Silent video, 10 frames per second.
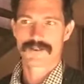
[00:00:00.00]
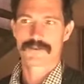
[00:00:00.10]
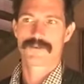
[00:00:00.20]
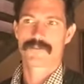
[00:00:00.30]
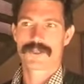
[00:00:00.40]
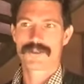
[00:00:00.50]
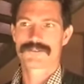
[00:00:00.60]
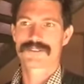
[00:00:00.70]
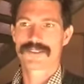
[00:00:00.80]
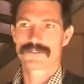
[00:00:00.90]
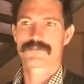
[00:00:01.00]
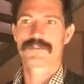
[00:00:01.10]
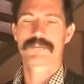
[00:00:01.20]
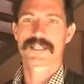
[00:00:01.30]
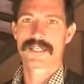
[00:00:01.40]
We often get
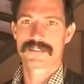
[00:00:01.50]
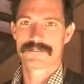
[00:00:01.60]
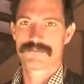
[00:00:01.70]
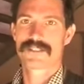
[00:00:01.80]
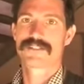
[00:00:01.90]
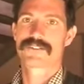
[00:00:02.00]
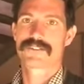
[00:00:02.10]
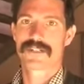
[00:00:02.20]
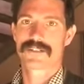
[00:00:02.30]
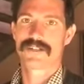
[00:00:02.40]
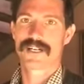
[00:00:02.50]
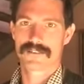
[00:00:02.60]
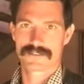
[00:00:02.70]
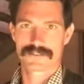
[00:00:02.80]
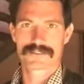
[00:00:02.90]
propaganda figures thrown
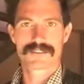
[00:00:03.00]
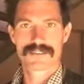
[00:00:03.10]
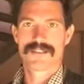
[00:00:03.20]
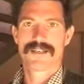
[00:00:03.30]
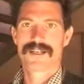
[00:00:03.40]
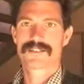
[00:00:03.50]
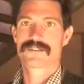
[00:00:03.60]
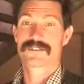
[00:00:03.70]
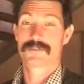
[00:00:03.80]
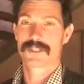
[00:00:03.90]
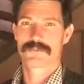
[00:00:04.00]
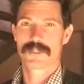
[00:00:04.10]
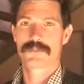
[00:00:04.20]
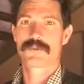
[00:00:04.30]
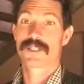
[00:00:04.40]
around that as white
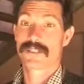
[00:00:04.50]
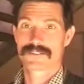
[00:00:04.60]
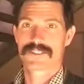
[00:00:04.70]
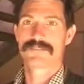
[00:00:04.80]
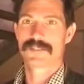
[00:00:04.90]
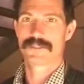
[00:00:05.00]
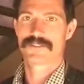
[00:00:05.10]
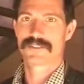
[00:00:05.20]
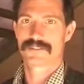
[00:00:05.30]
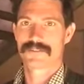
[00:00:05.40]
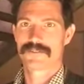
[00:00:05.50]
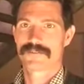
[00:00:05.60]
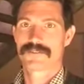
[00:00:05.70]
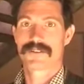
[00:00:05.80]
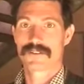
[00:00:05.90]
people we own 70% of
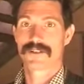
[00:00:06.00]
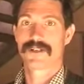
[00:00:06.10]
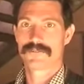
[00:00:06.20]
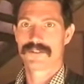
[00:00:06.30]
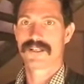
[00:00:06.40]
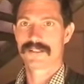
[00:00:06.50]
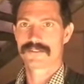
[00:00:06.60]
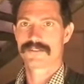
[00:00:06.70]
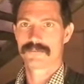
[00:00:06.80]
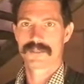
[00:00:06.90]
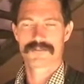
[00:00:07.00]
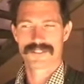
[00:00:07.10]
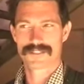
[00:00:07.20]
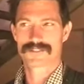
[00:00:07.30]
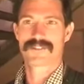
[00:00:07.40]
the land in Zimbabwe.
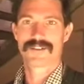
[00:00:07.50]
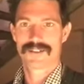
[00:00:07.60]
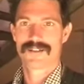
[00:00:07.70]
That's